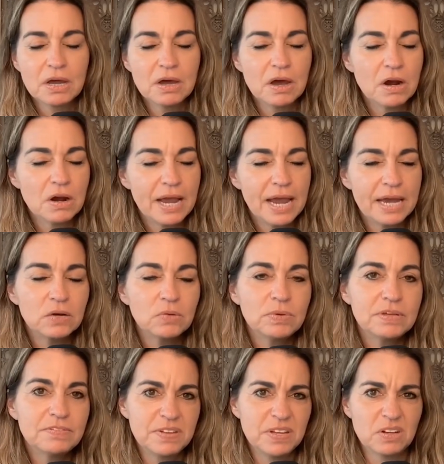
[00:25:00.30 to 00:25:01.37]
are how do
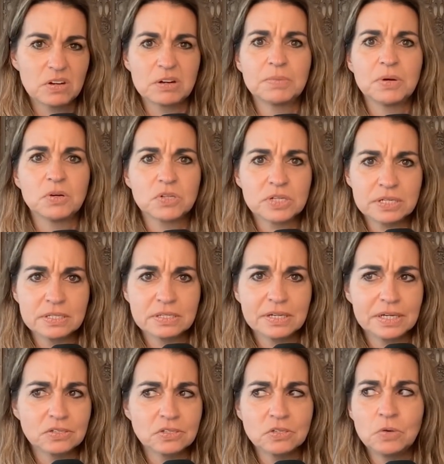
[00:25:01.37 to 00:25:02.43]
we feel our emotions?
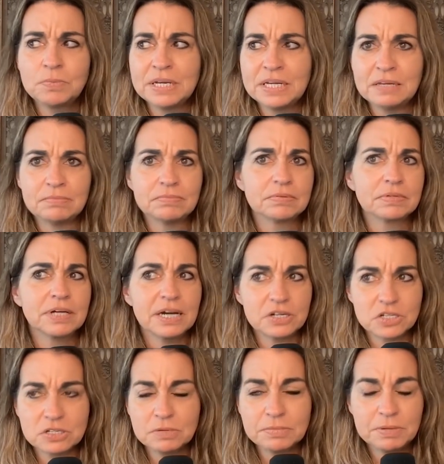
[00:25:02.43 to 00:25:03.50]
Like so many
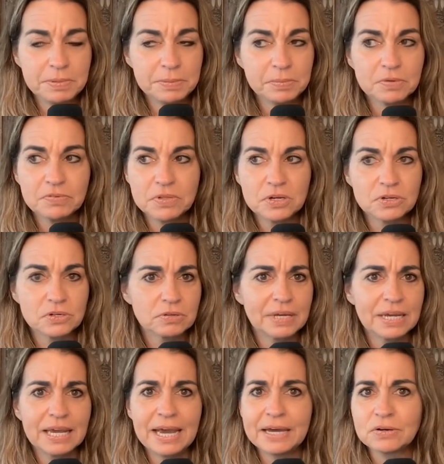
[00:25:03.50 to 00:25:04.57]
people over the years are
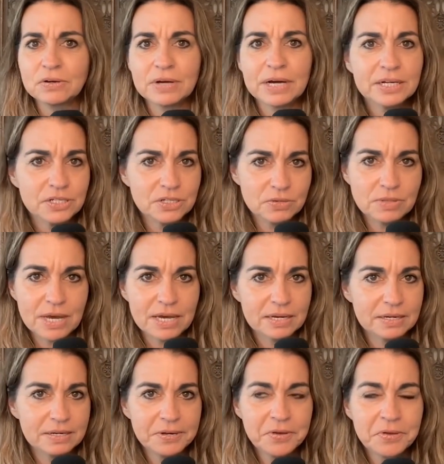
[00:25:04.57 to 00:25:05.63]
like, I don't know how to do that.
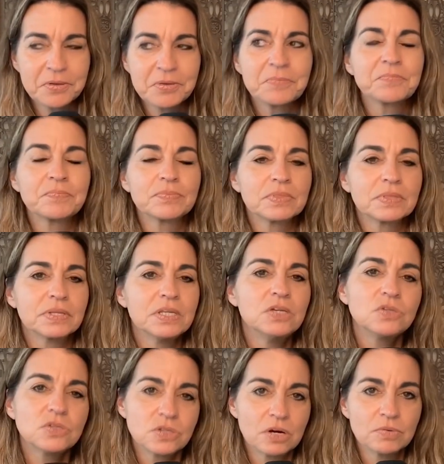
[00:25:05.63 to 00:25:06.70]
You
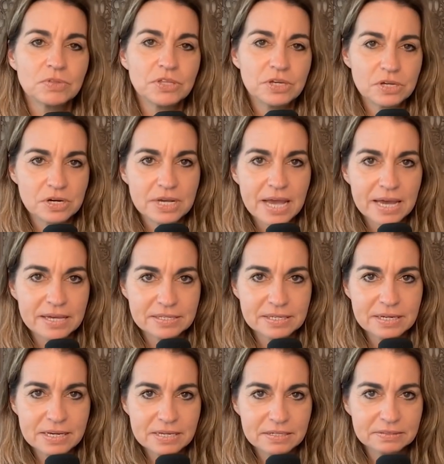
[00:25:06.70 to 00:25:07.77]
start with
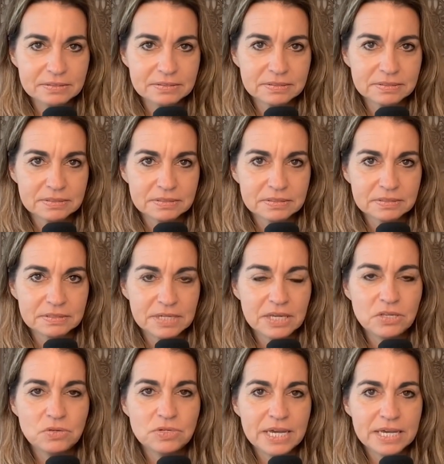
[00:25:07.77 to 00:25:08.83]
curiosity
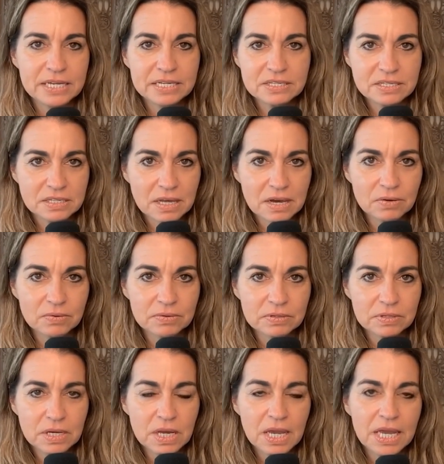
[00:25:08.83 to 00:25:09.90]
and you take it slow
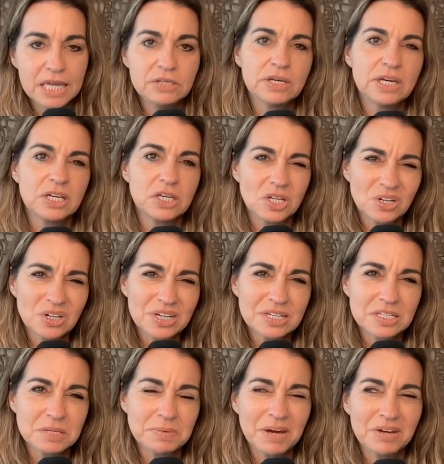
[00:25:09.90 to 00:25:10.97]
and you get
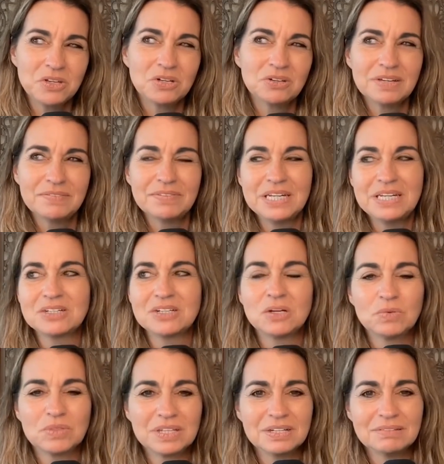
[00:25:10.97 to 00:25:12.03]
curious about, you don't even need to
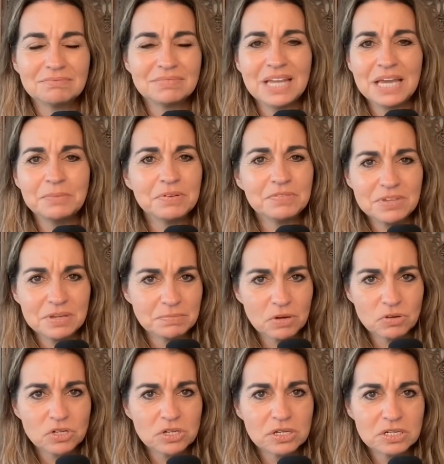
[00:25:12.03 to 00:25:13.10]
know what the name of the
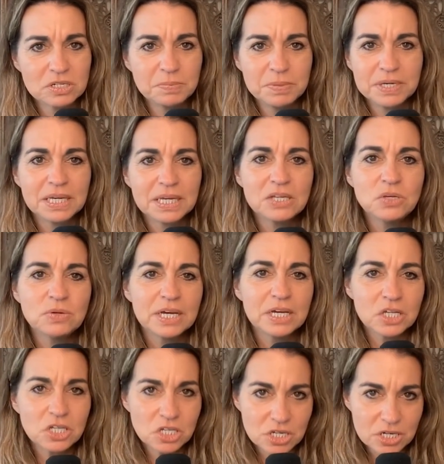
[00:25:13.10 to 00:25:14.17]
emotion is, but can you
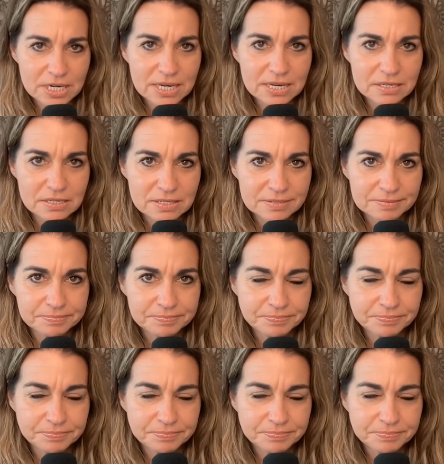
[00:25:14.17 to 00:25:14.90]
get curious